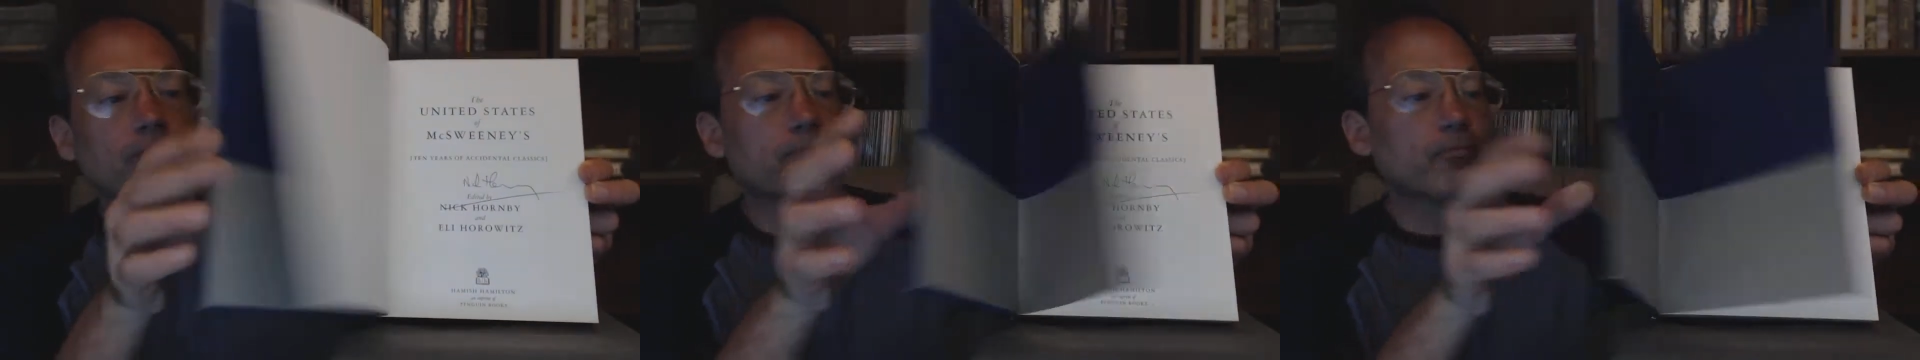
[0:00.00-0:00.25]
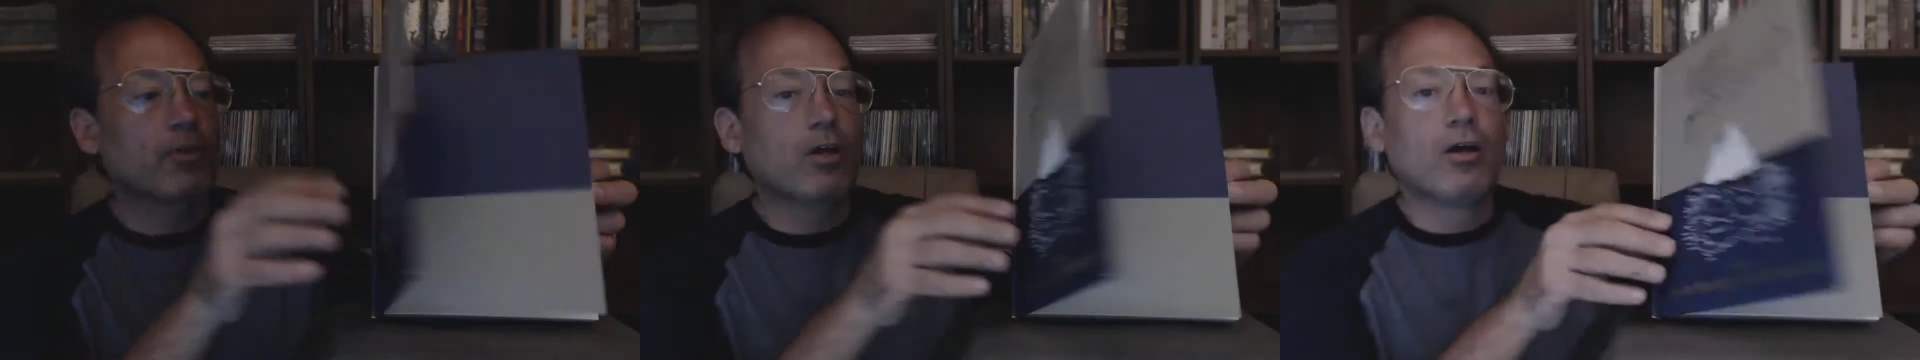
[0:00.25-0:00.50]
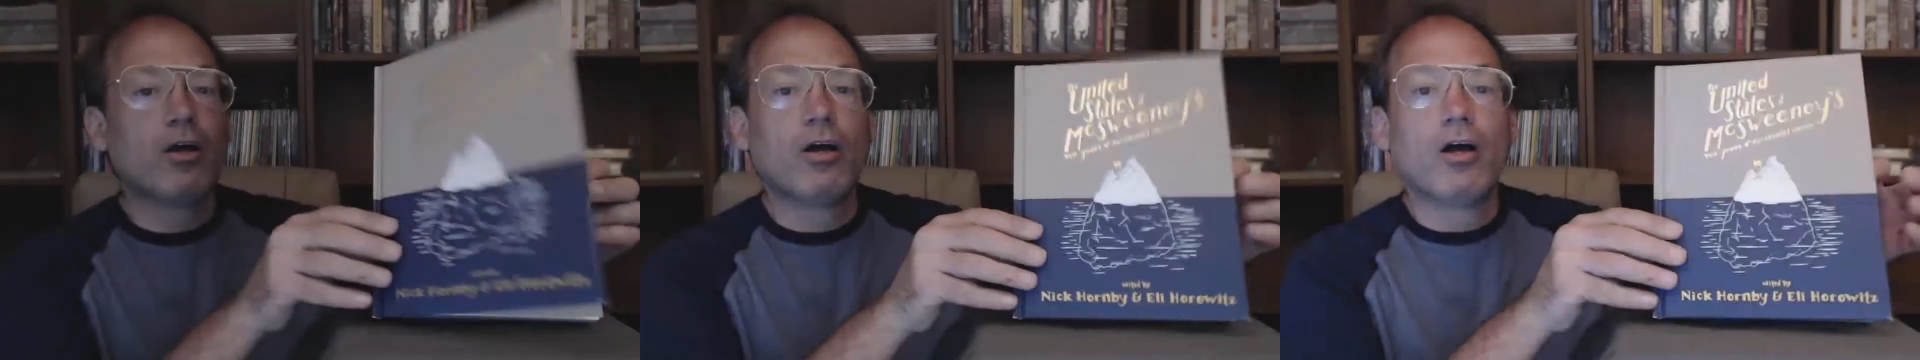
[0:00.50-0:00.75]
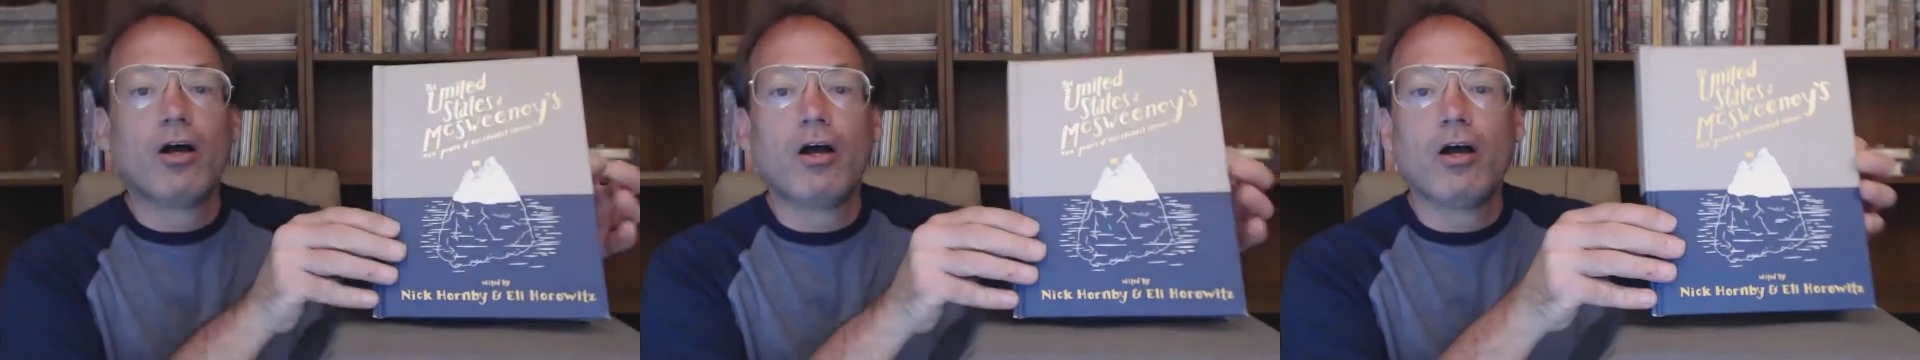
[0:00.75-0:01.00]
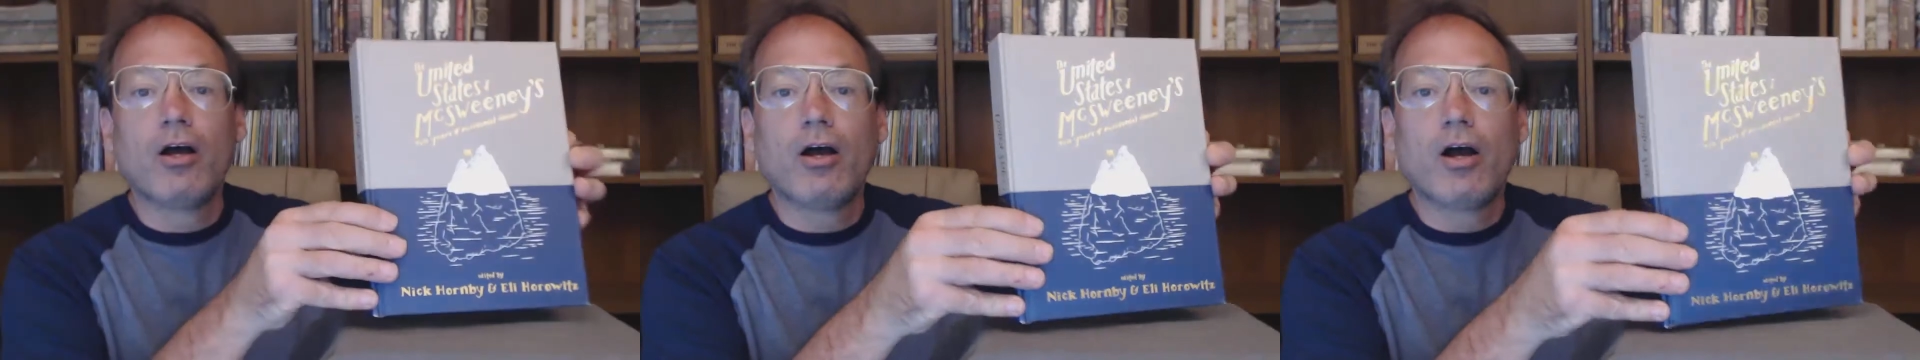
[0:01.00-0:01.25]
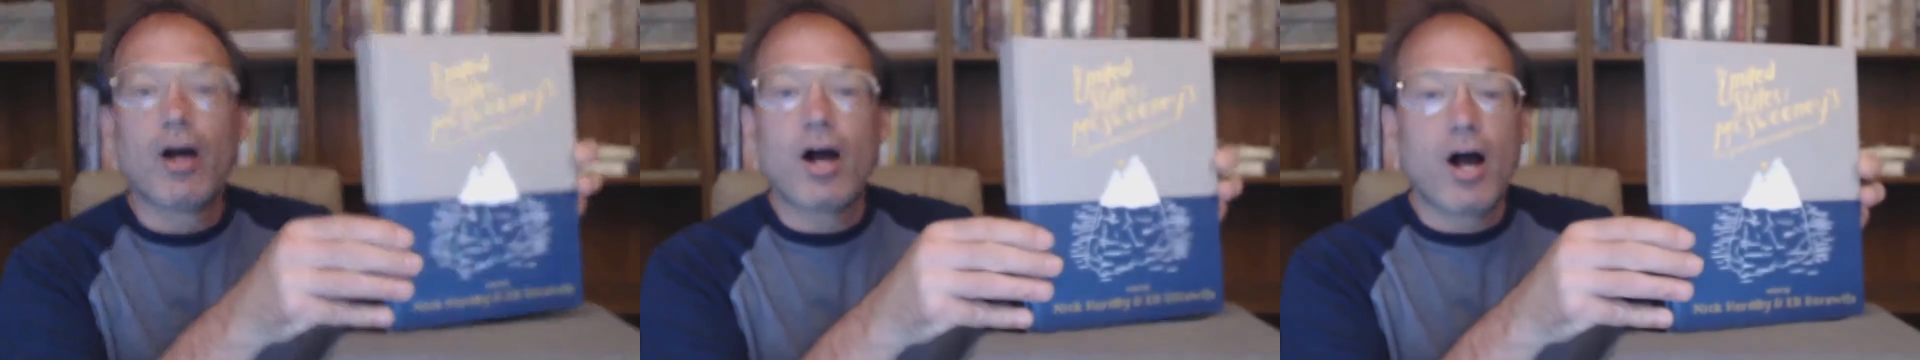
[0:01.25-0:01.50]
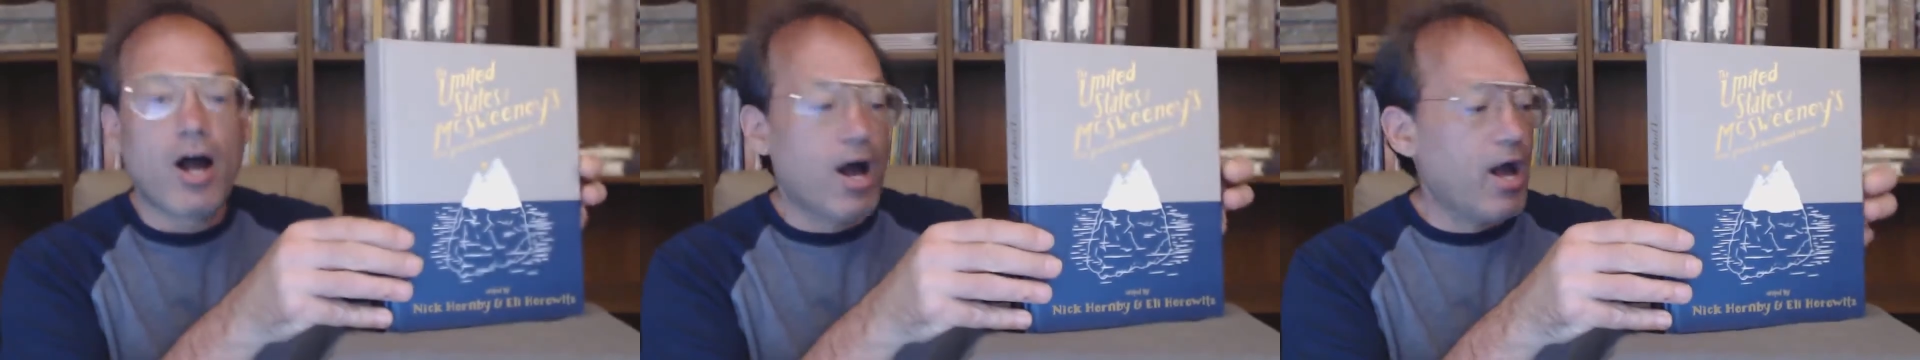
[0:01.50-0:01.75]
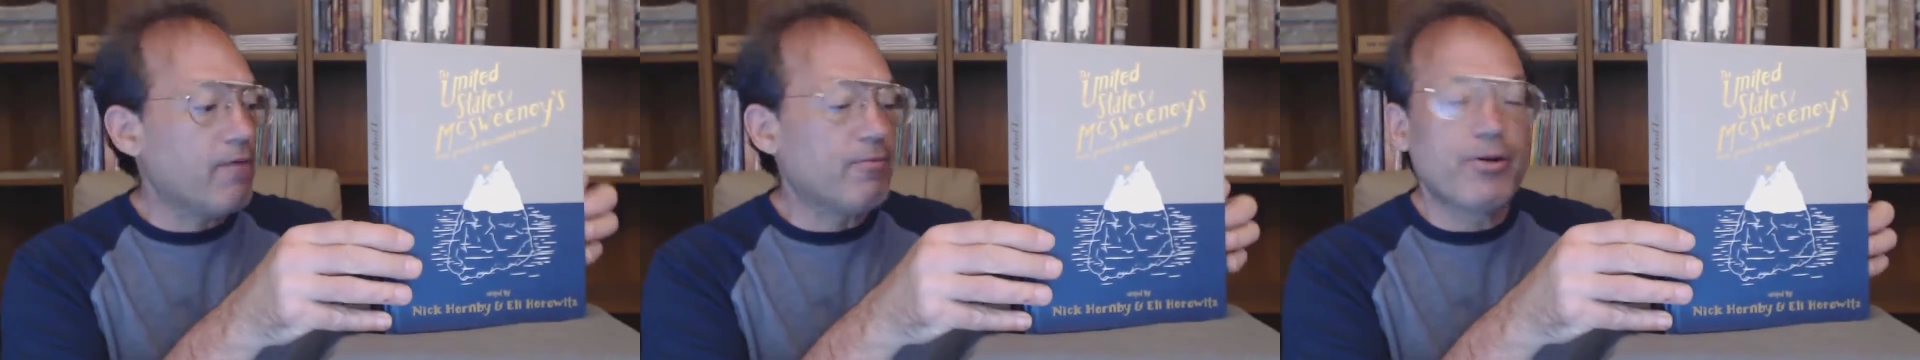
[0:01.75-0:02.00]

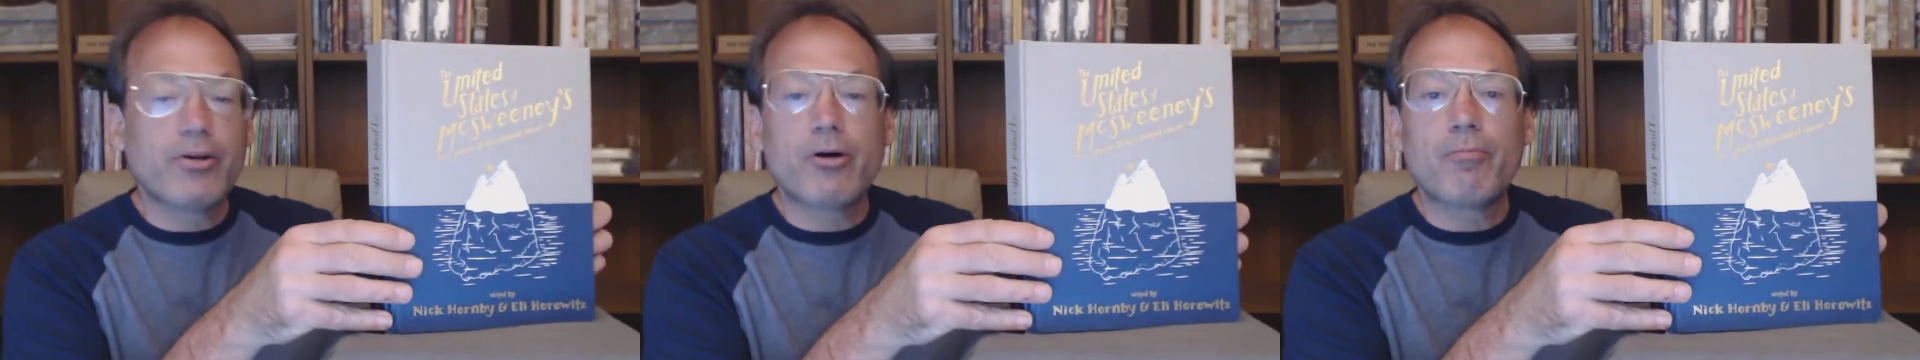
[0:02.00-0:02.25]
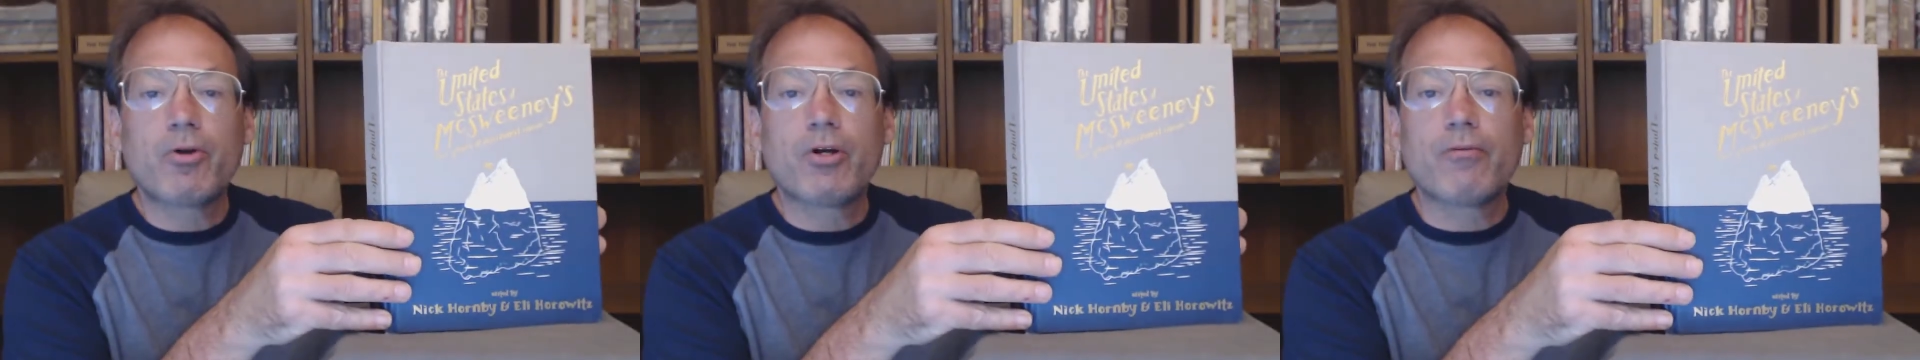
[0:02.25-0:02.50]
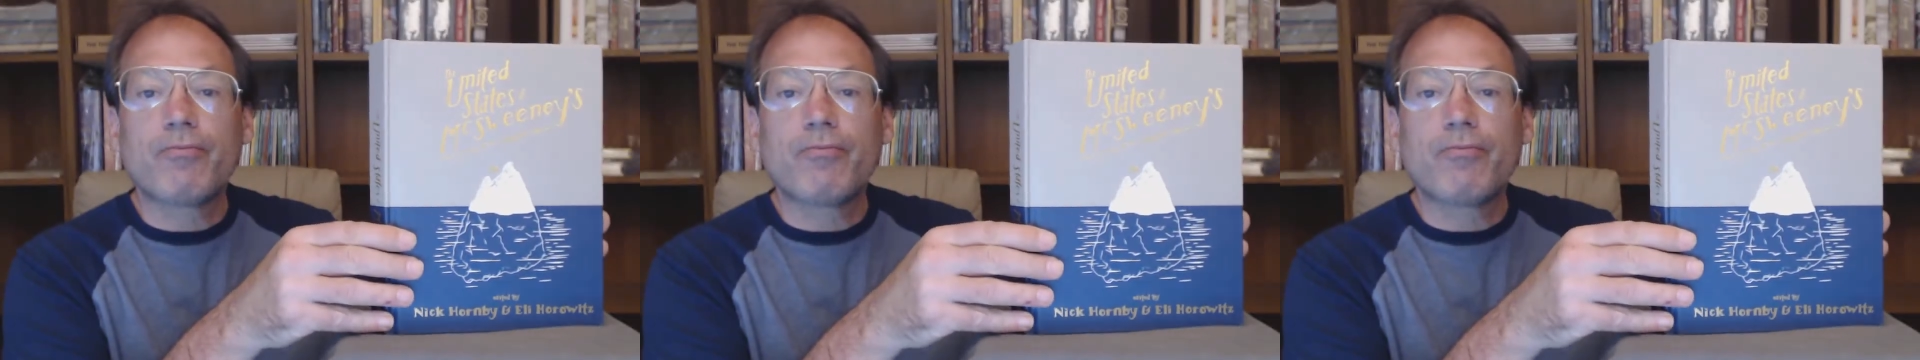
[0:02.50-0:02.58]
I have a number